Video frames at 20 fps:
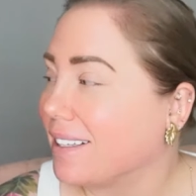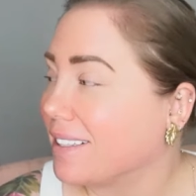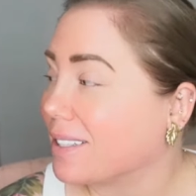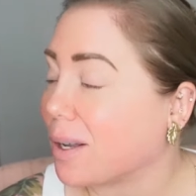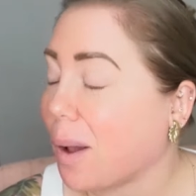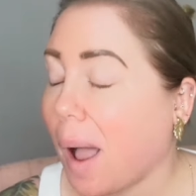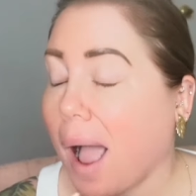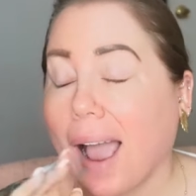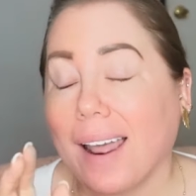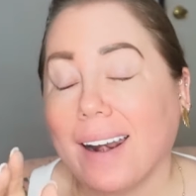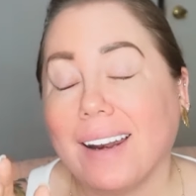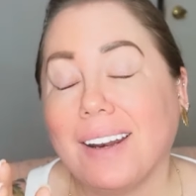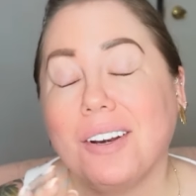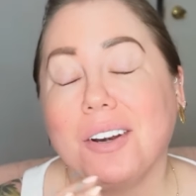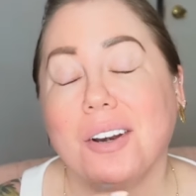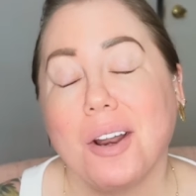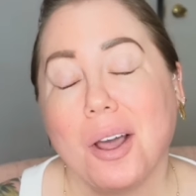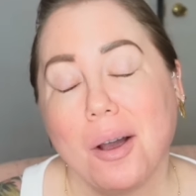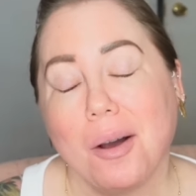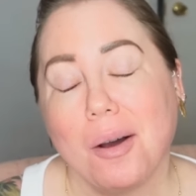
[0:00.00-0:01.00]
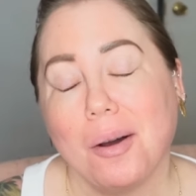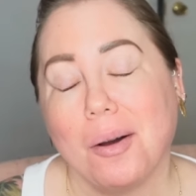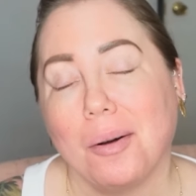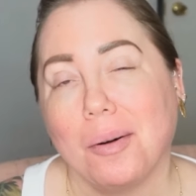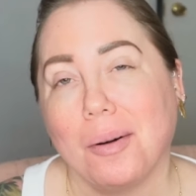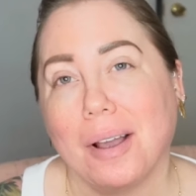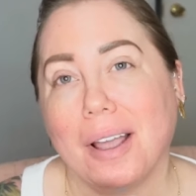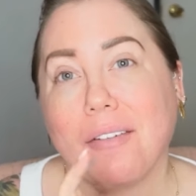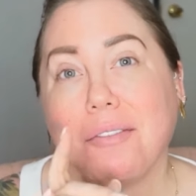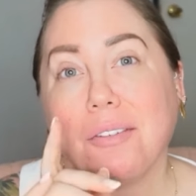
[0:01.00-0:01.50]
So I didn't
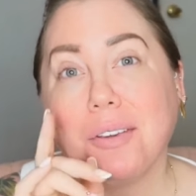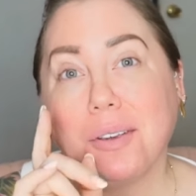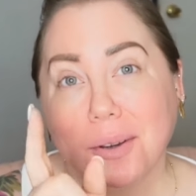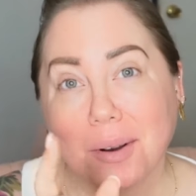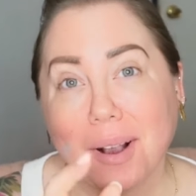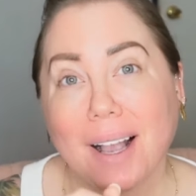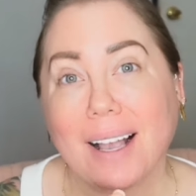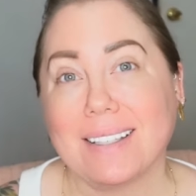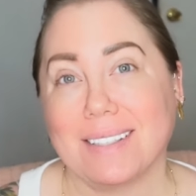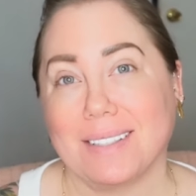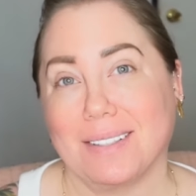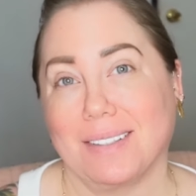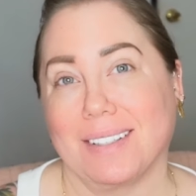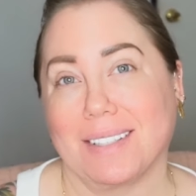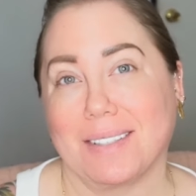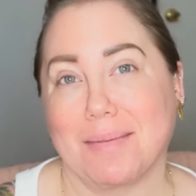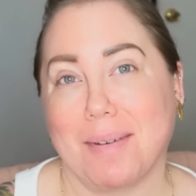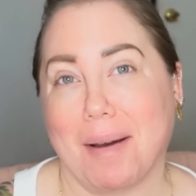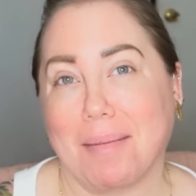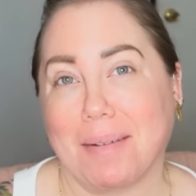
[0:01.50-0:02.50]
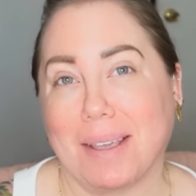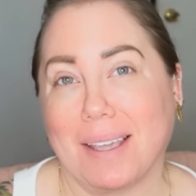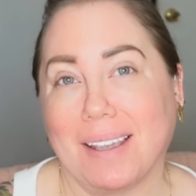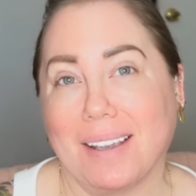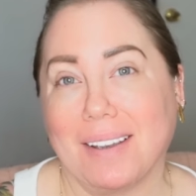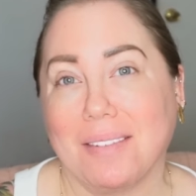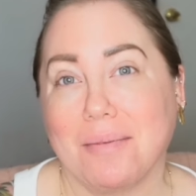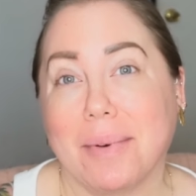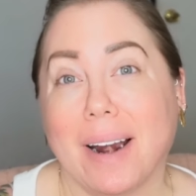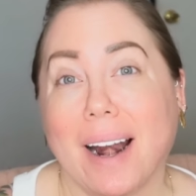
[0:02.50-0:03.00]
know if you guys knew this about
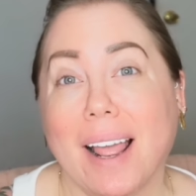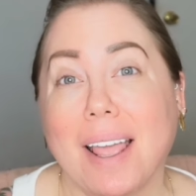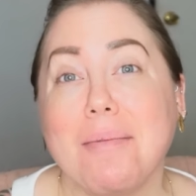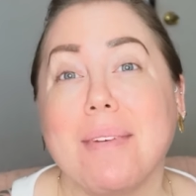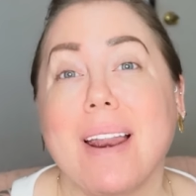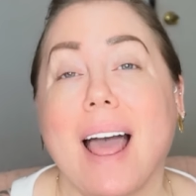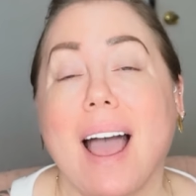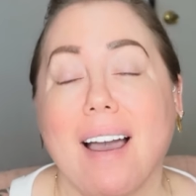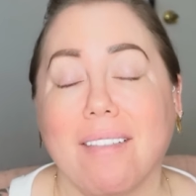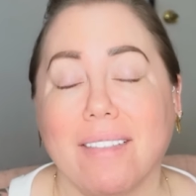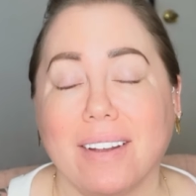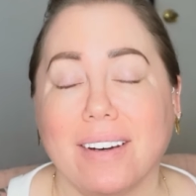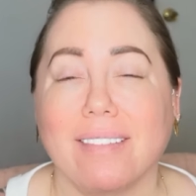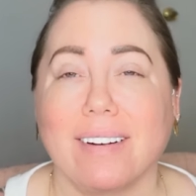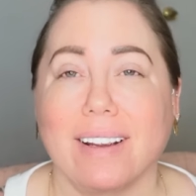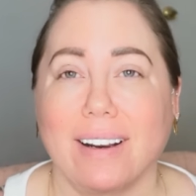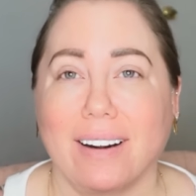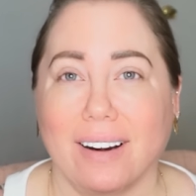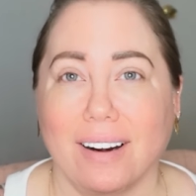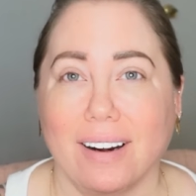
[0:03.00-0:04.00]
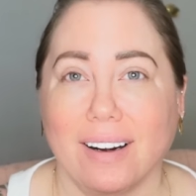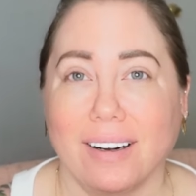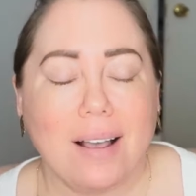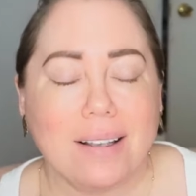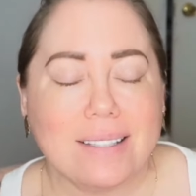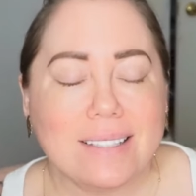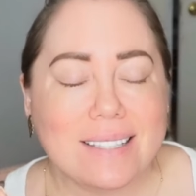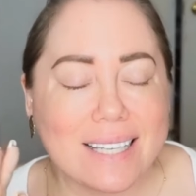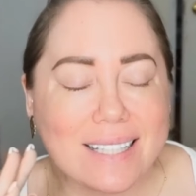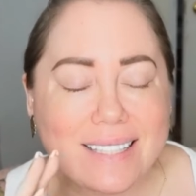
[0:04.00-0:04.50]
me, but I am an avid reader.
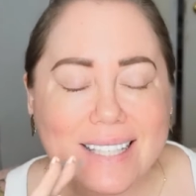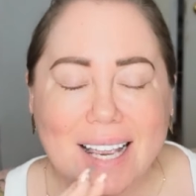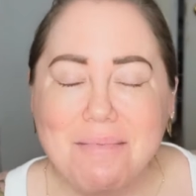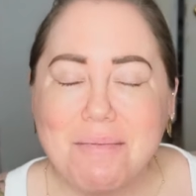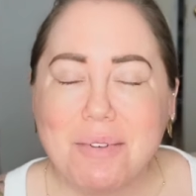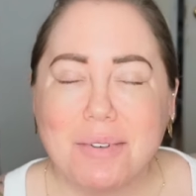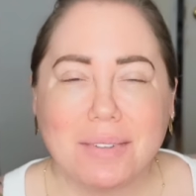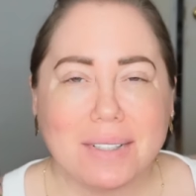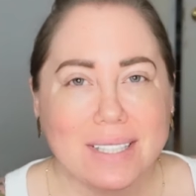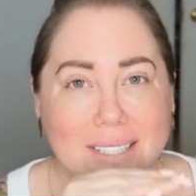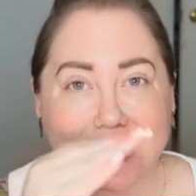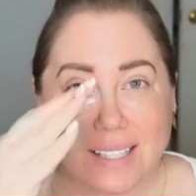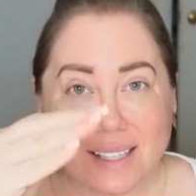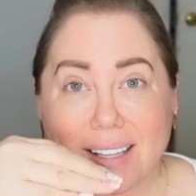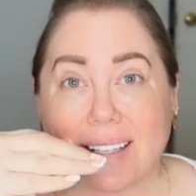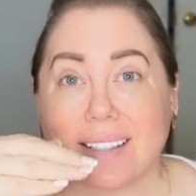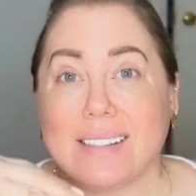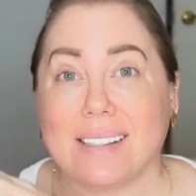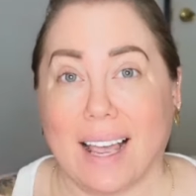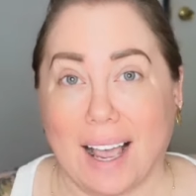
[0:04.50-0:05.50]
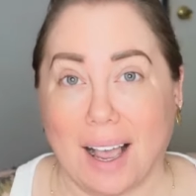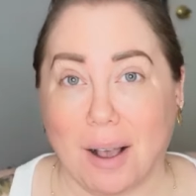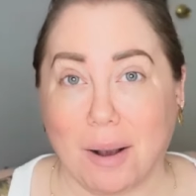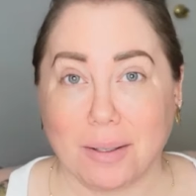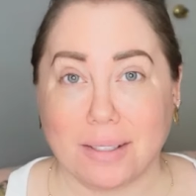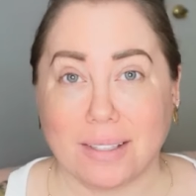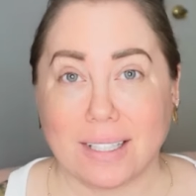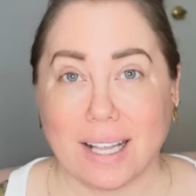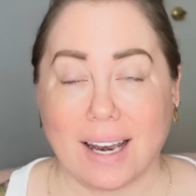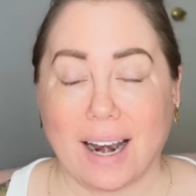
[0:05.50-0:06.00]
Since I moved into this
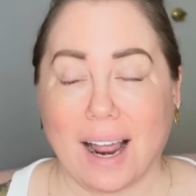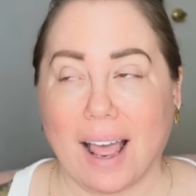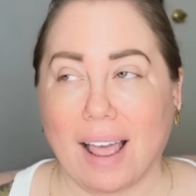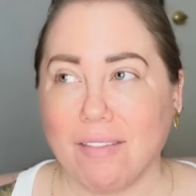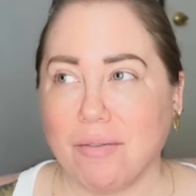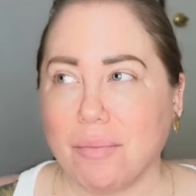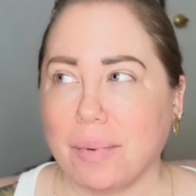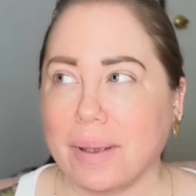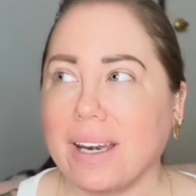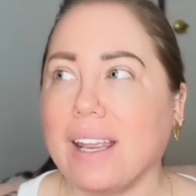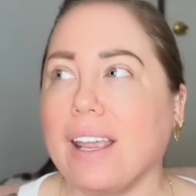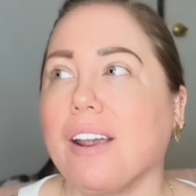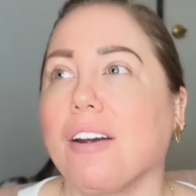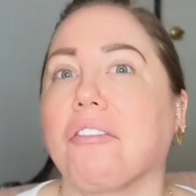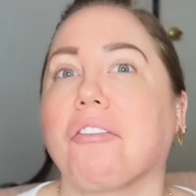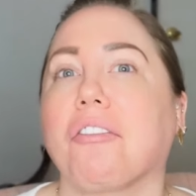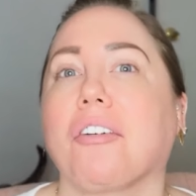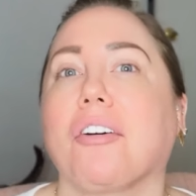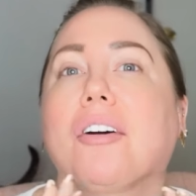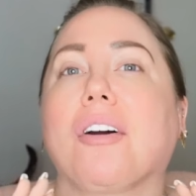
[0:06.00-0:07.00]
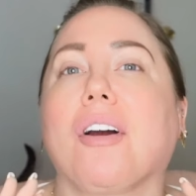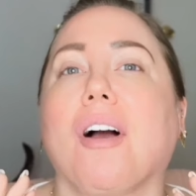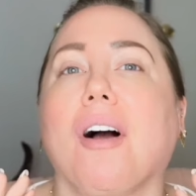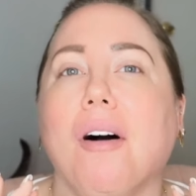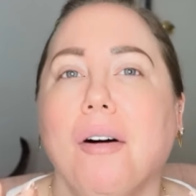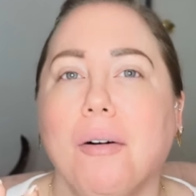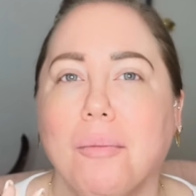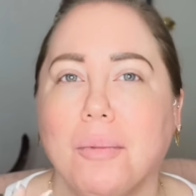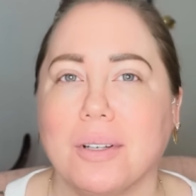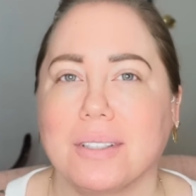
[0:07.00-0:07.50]
house, and I've been here for
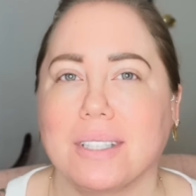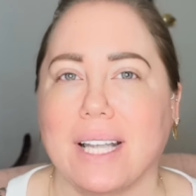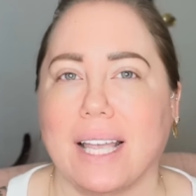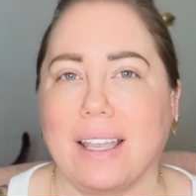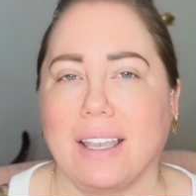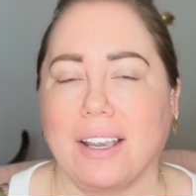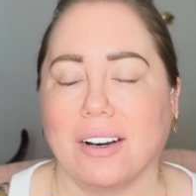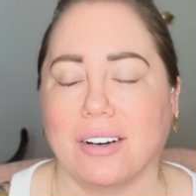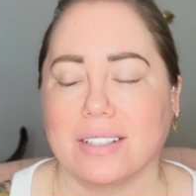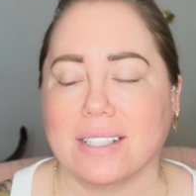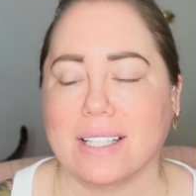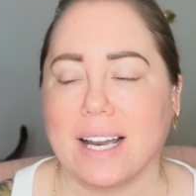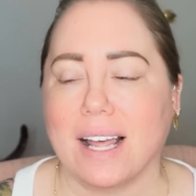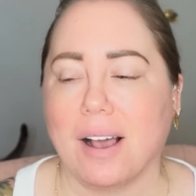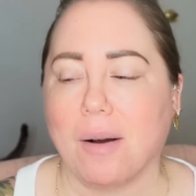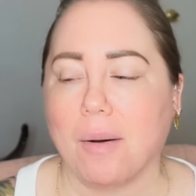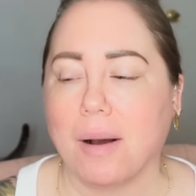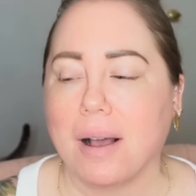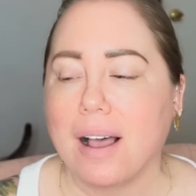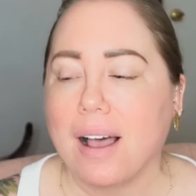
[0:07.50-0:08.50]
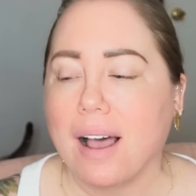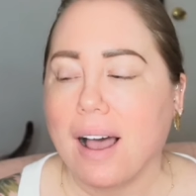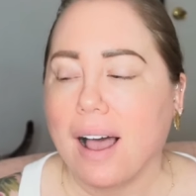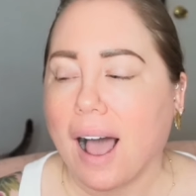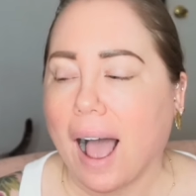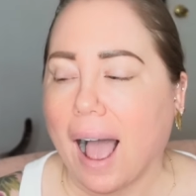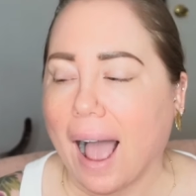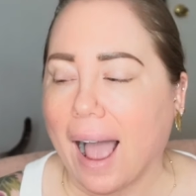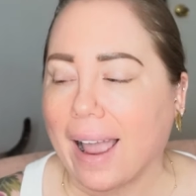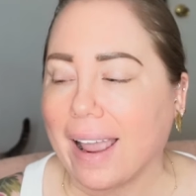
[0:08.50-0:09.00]
almost 8 years now,
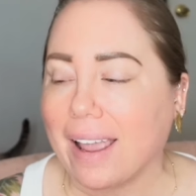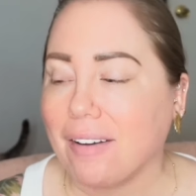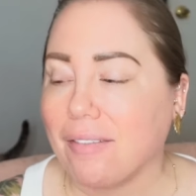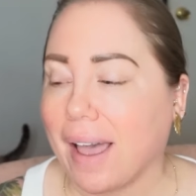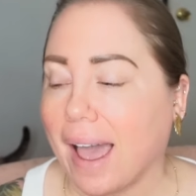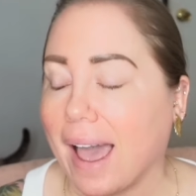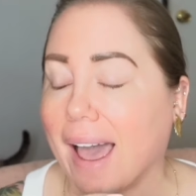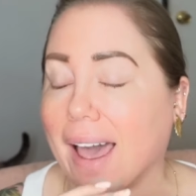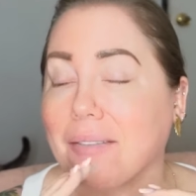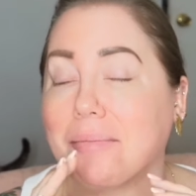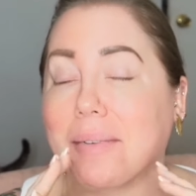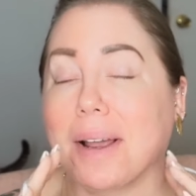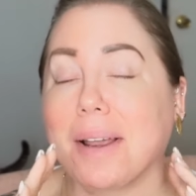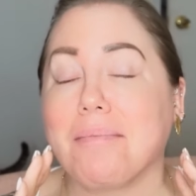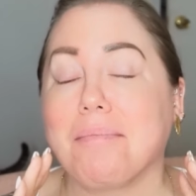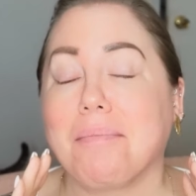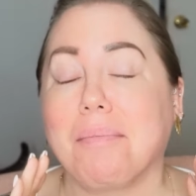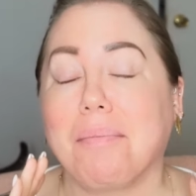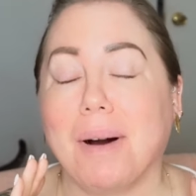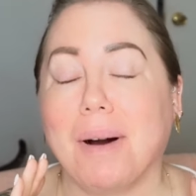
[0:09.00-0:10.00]
I have had